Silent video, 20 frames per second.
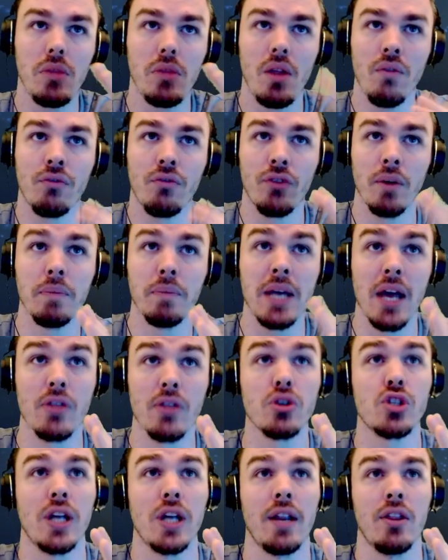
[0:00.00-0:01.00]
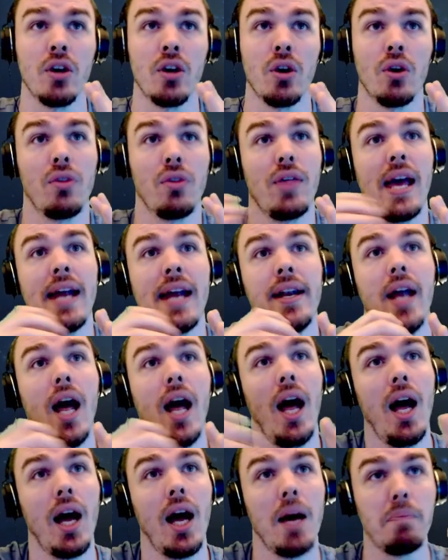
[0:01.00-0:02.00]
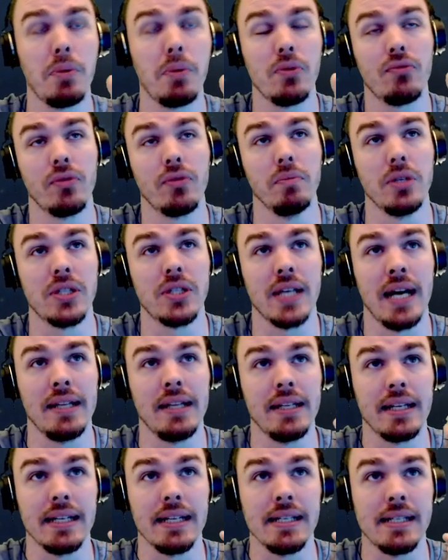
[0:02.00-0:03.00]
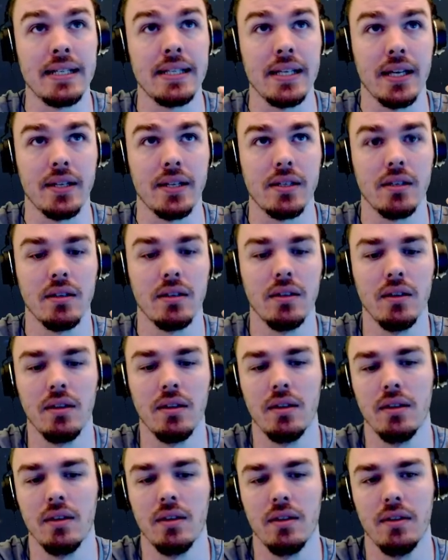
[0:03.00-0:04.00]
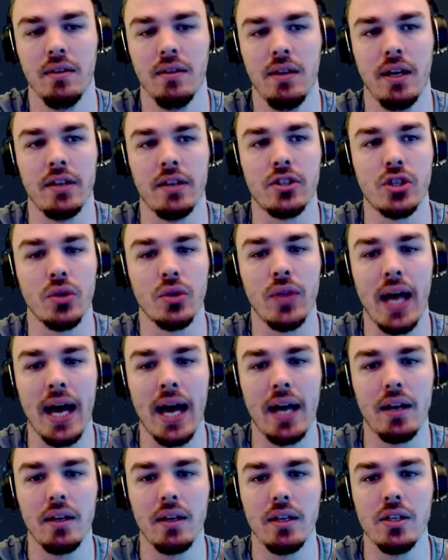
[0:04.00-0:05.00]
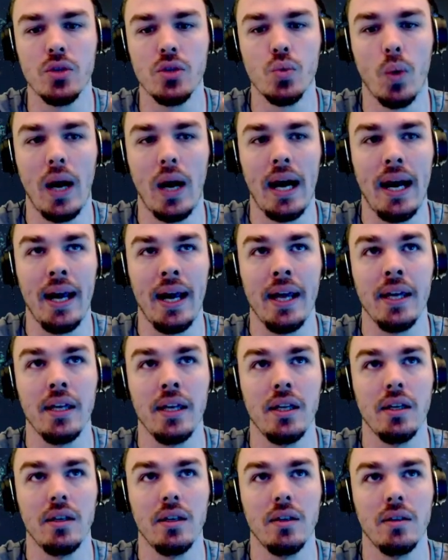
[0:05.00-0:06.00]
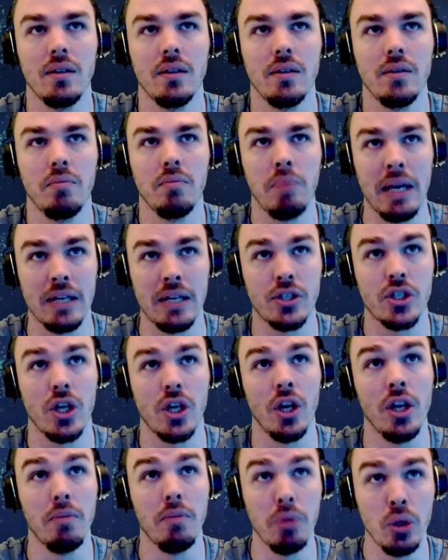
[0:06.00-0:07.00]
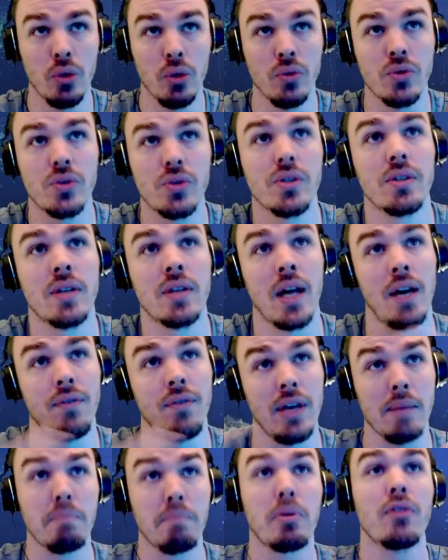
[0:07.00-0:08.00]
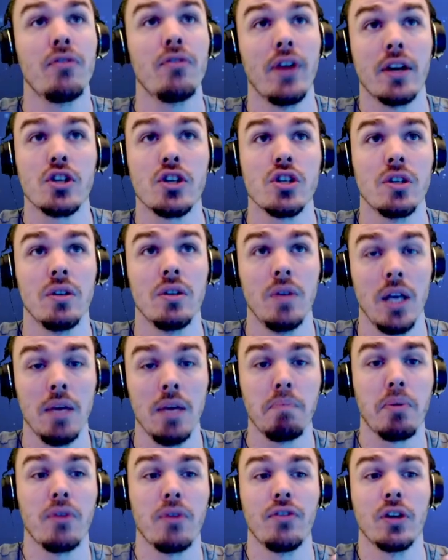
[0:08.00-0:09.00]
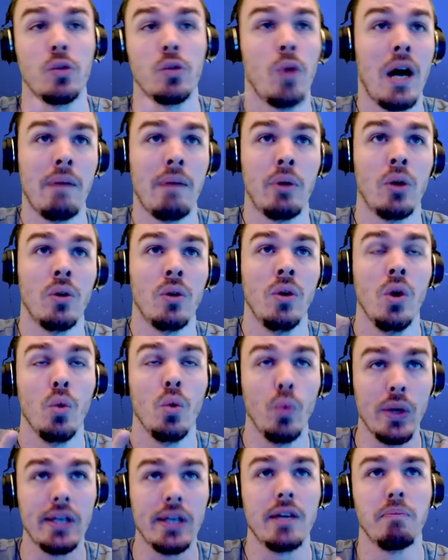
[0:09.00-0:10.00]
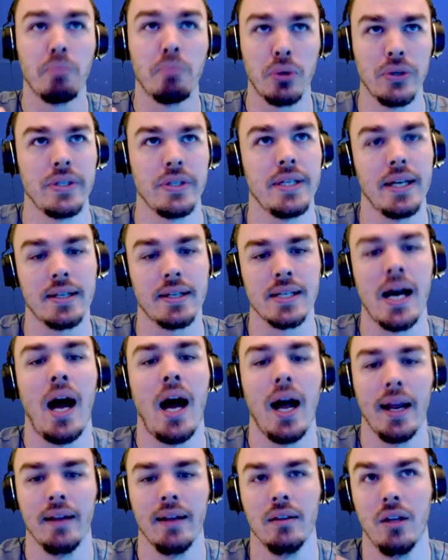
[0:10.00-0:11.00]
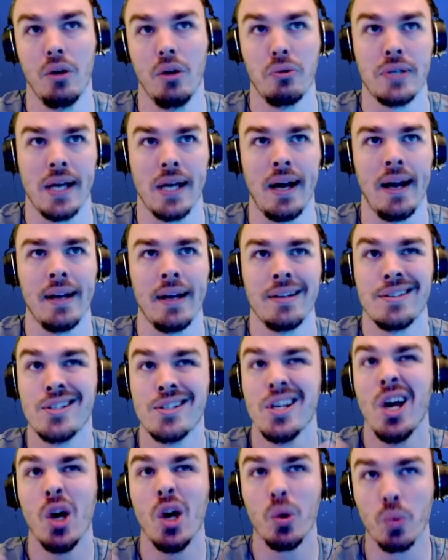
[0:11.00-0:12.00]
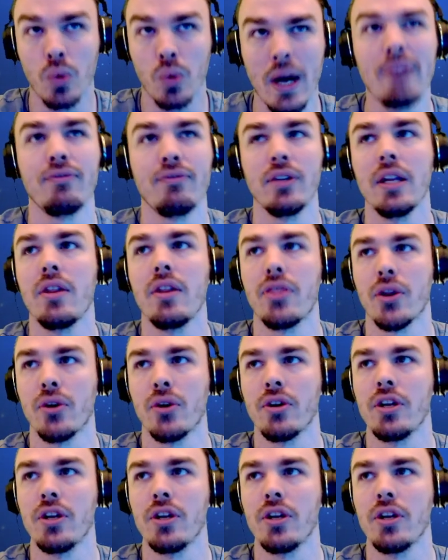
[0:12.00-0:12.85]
from the other side of the Earth and up from the side that can see it. And so that is why, based on the moon's kind of imperfect wobble, we can predict high and low tides roughly 30 to